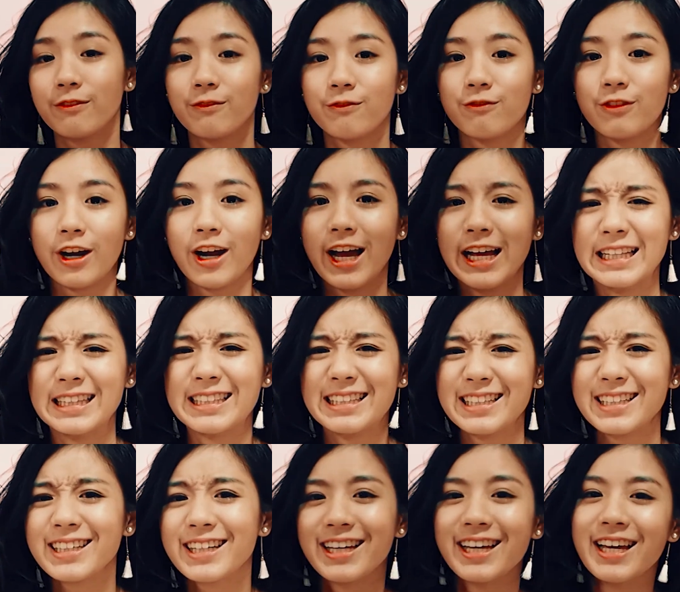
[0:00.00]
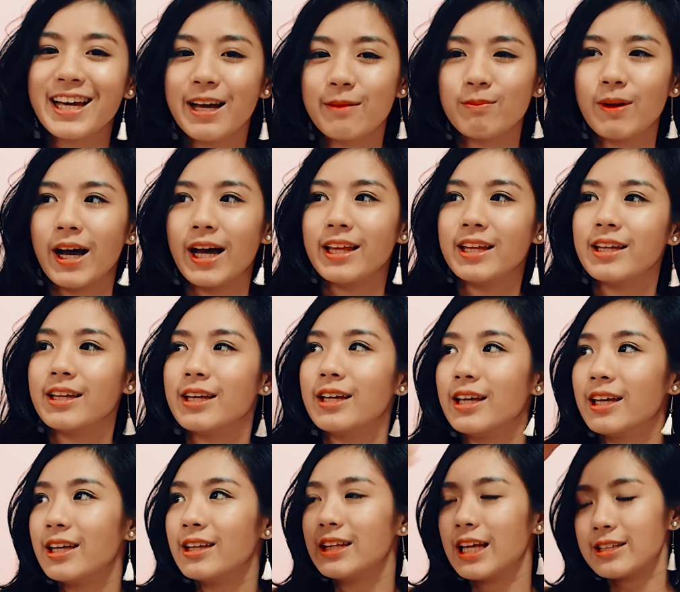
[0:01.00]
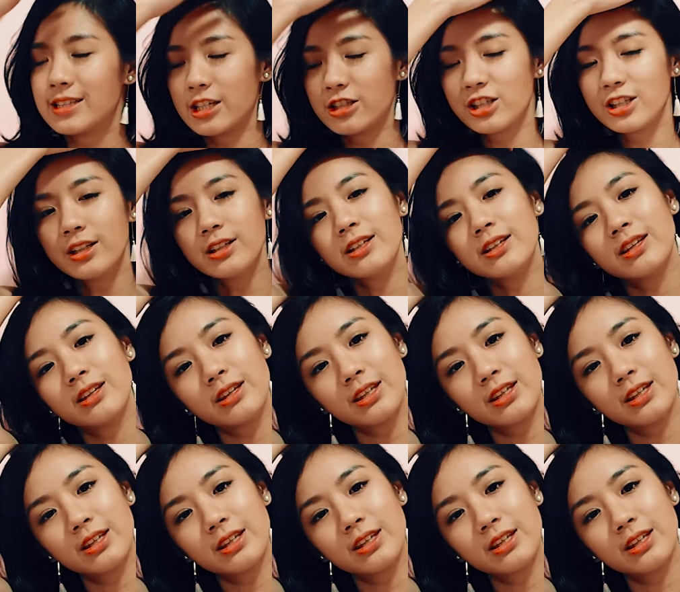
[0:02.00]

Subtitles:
very auntie, but there's actually